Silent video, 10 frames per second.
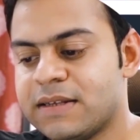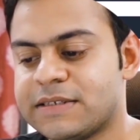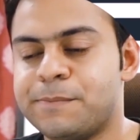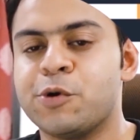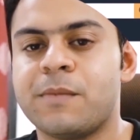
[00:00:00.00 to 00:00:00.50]

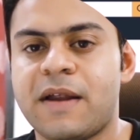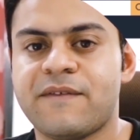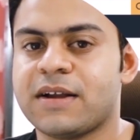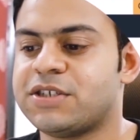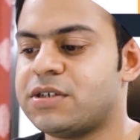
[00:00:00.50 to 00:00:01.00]
simple to
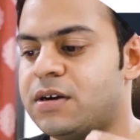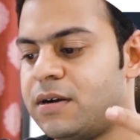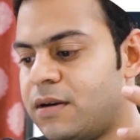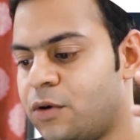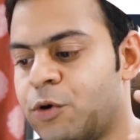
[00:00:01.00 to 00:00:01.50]

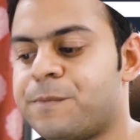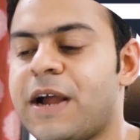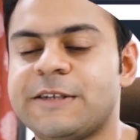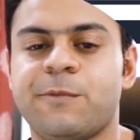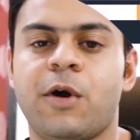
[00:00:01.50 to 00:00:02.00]
manufacture, good
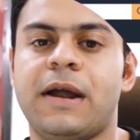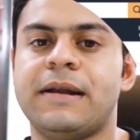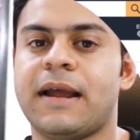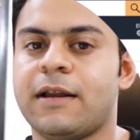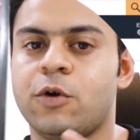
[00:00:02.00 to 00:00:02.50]
price
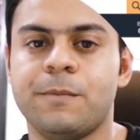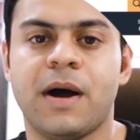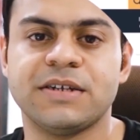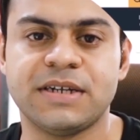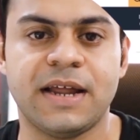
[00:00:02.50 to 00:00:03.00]
point, good
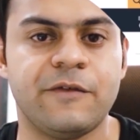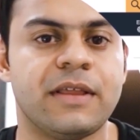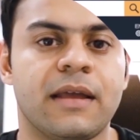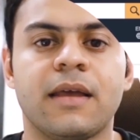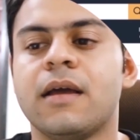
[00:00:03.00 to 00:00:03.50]
margin,
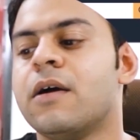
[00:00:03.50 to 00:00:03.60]
everything.